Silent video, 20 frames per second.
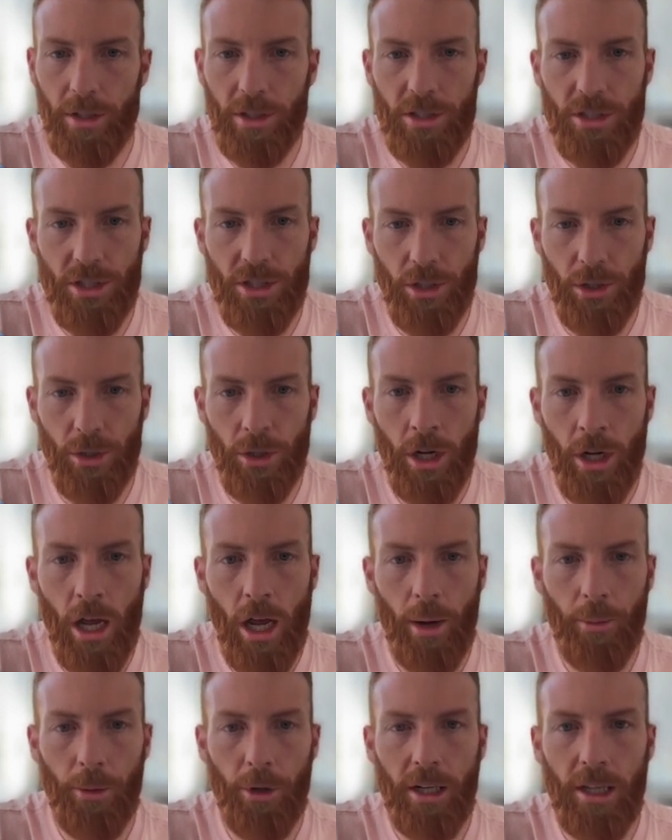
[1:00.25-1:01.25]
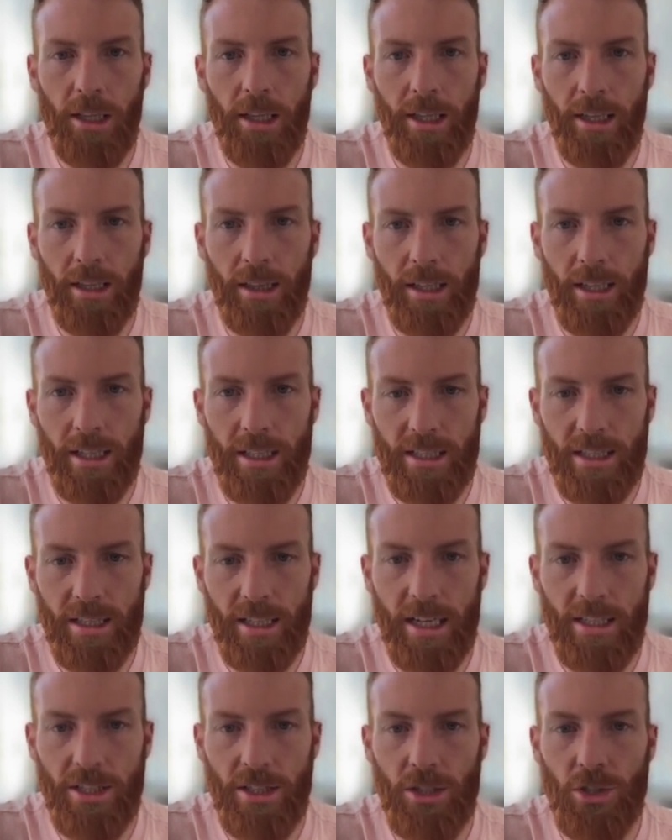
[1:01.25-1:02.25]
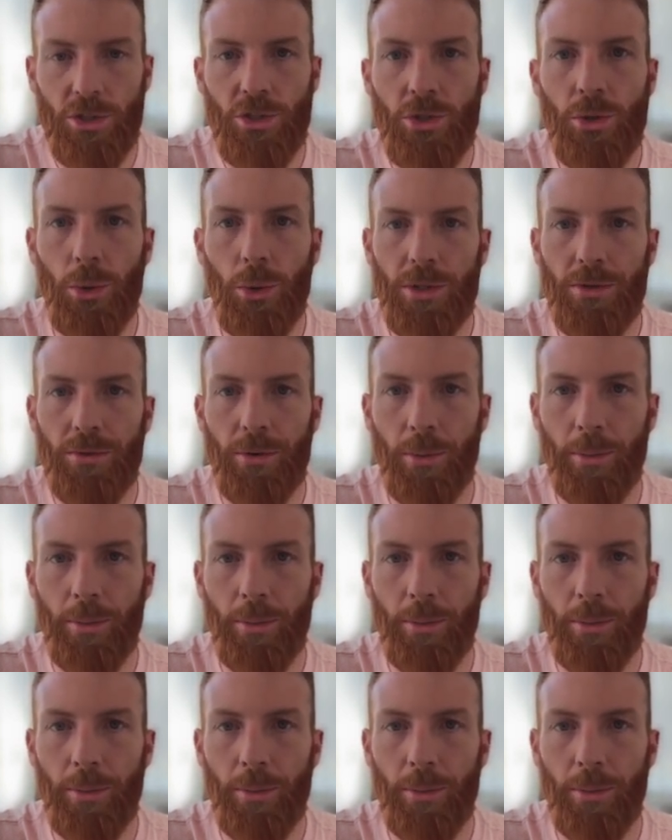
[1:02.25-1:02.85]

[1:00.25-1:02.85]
So I'm going to click this as the source for my